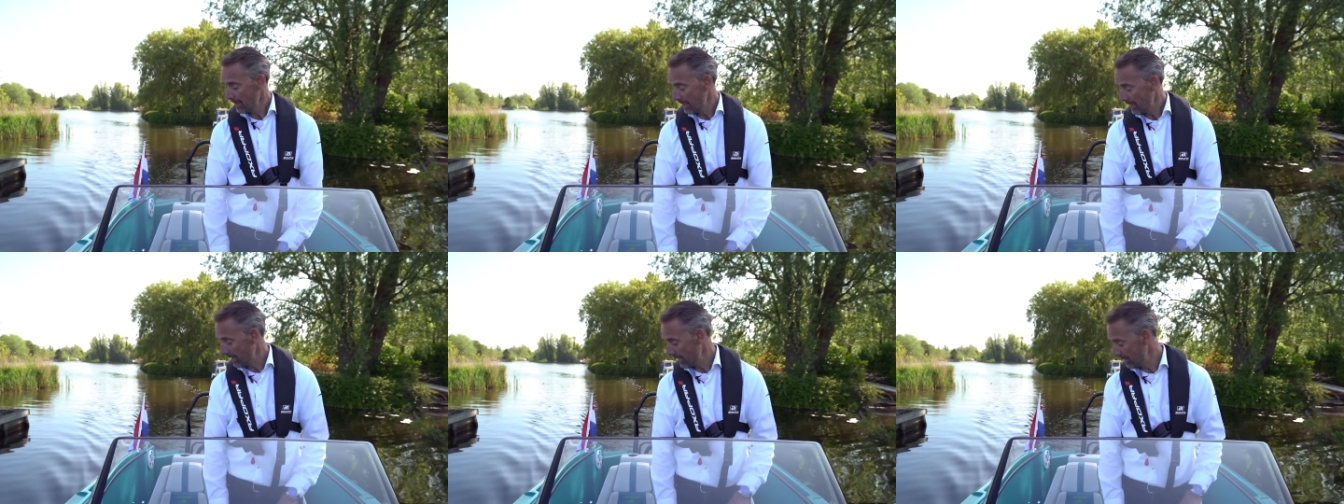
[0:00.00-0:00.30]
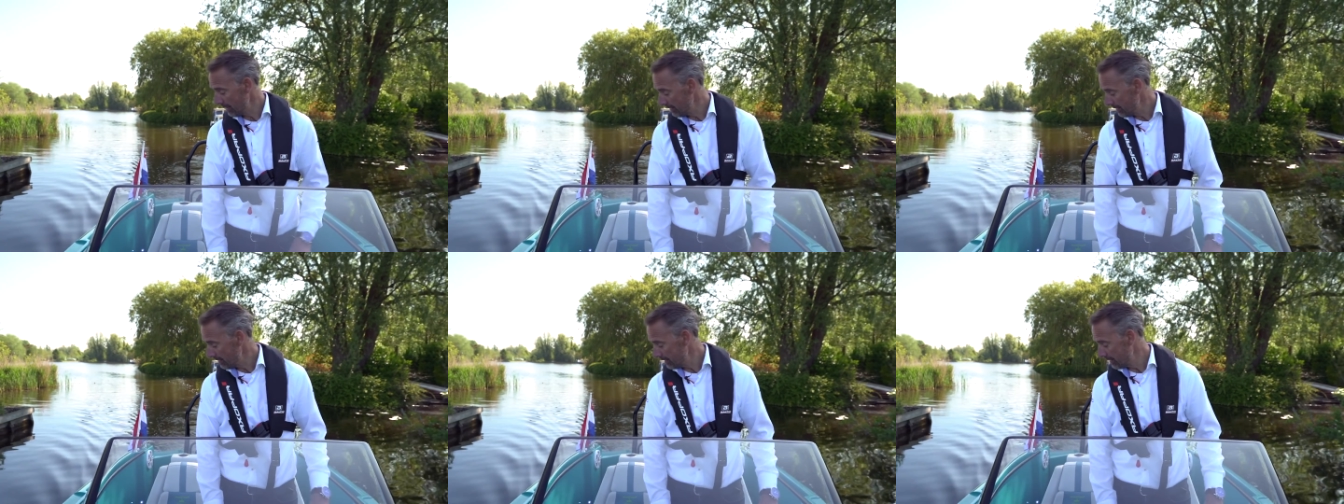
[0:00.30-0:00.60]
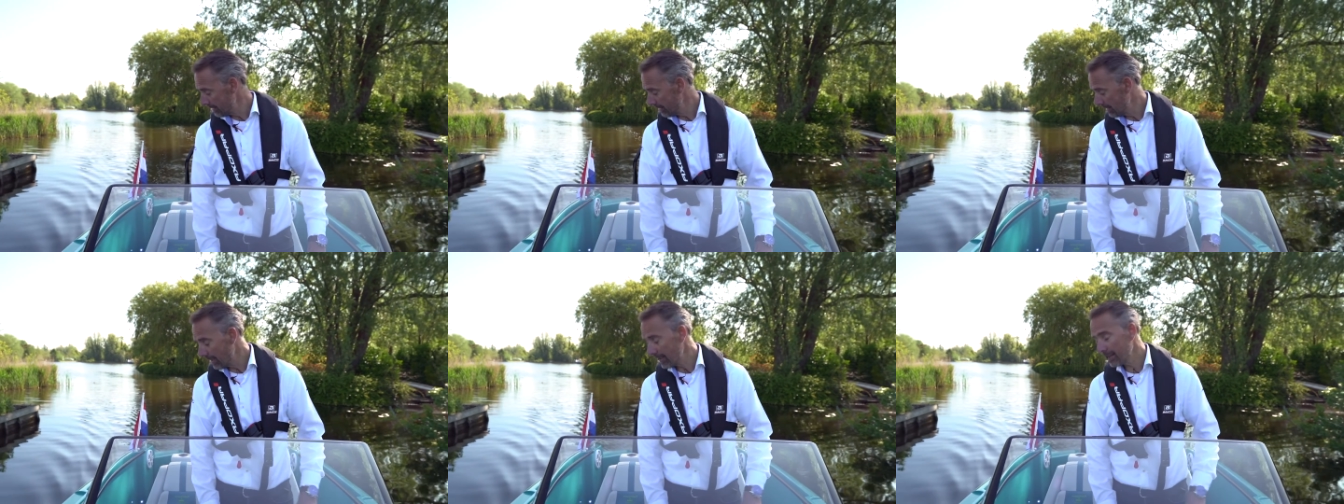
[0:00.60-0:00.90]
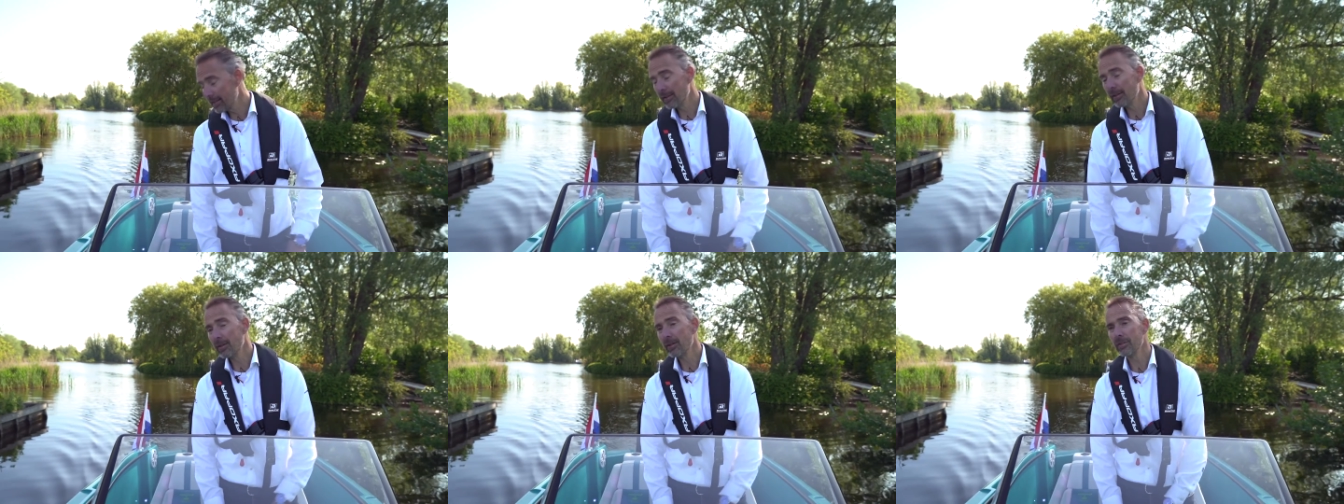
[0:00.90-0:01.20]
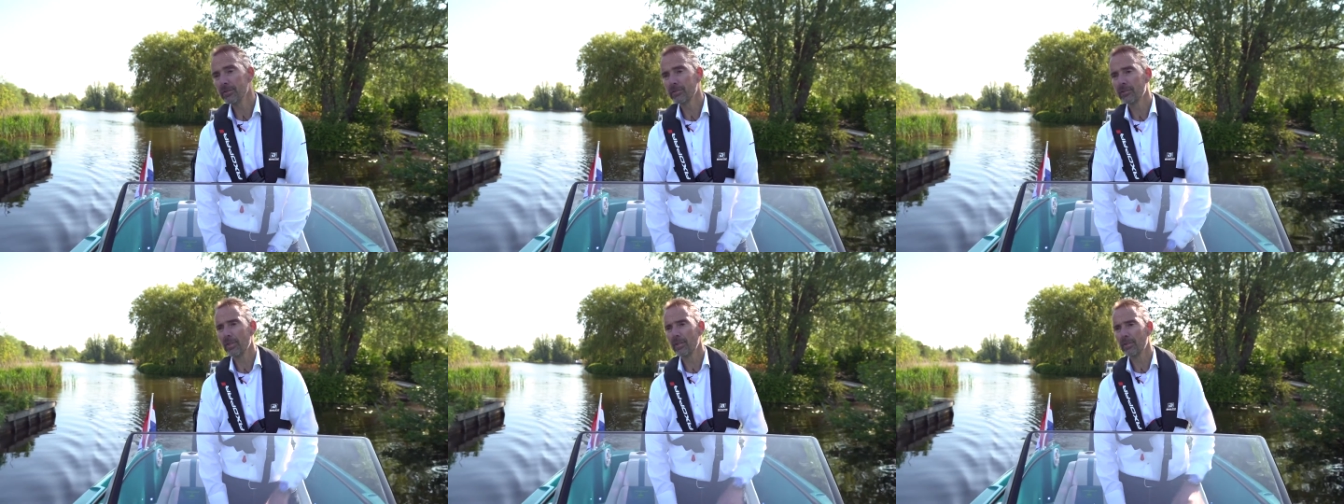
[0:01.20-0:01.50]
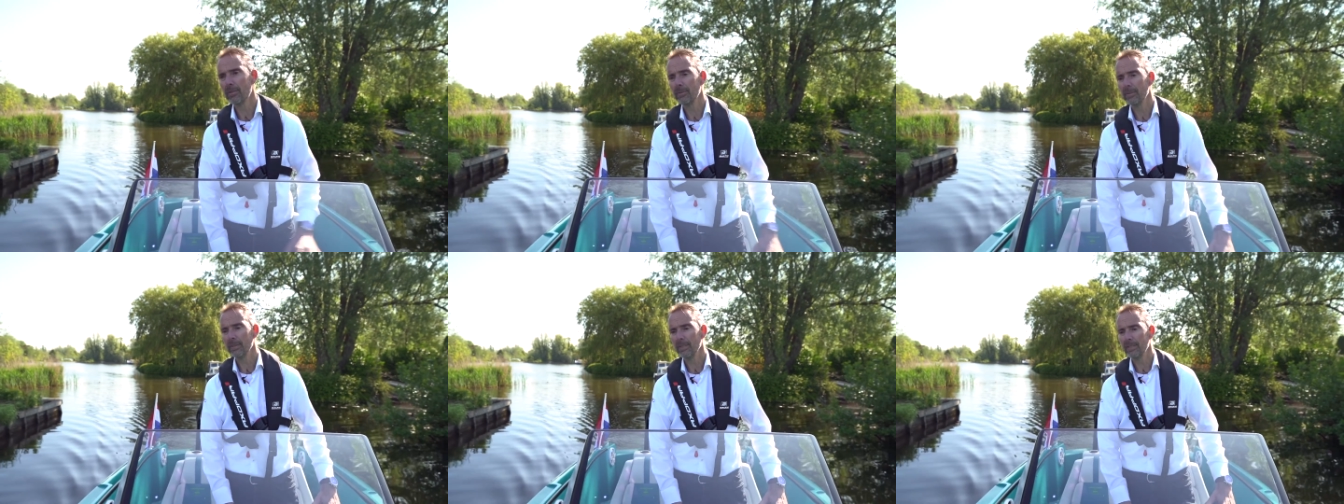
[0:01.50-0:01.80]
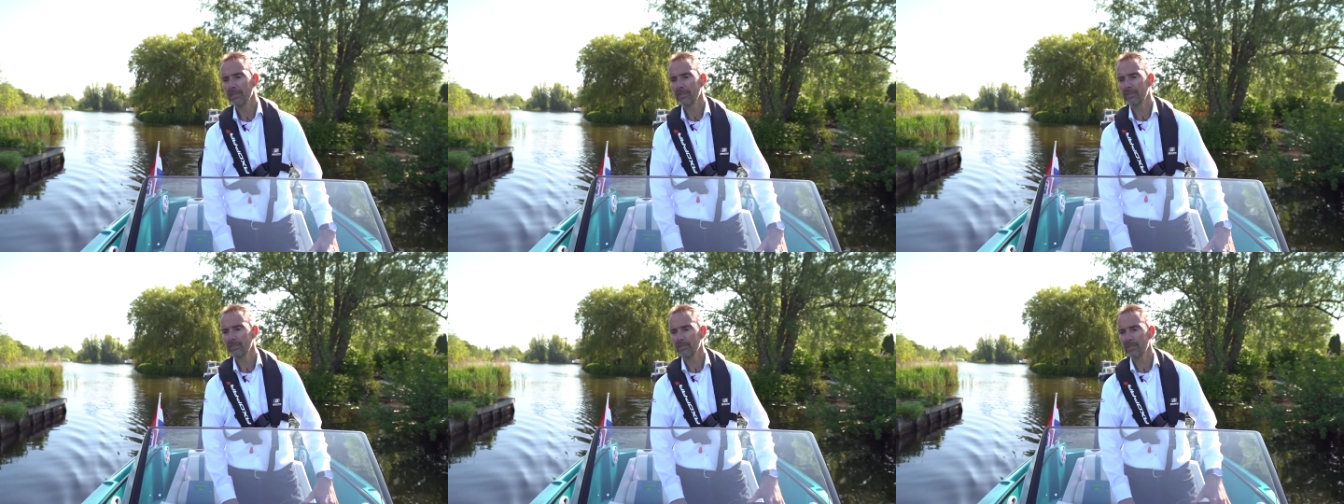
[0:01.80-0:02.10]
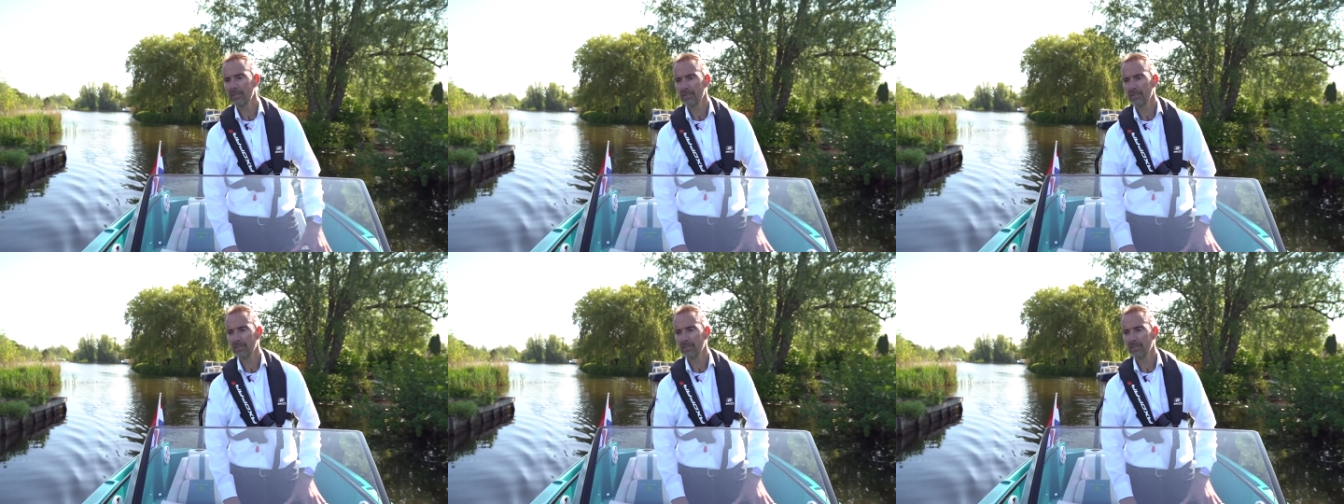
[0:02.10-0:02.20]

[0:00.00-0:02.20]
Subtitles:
And the deck also is